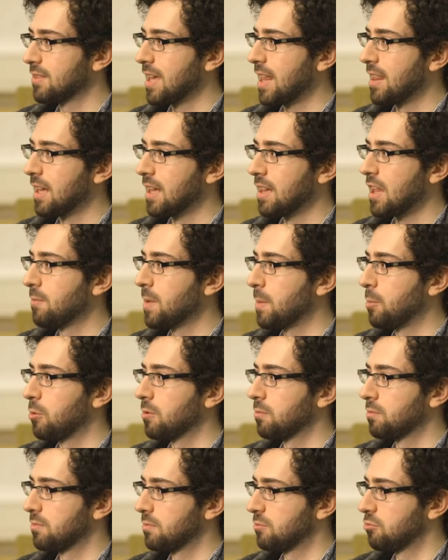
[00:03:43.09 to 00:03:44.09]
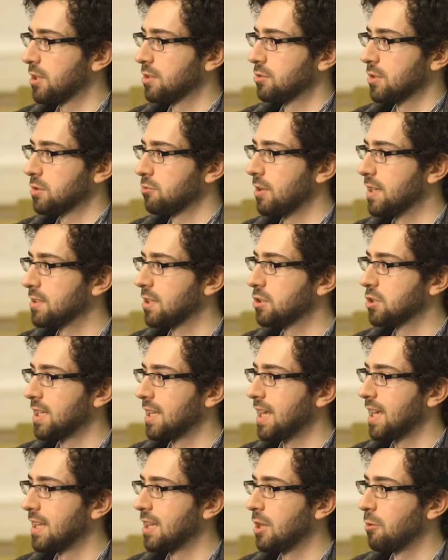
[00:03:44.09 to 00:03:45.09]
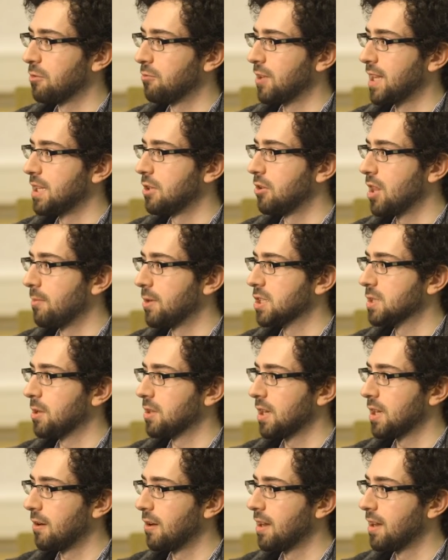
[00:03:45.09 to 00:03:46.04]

I think a lot of people were just transitioning then and no one really right. knew that much about the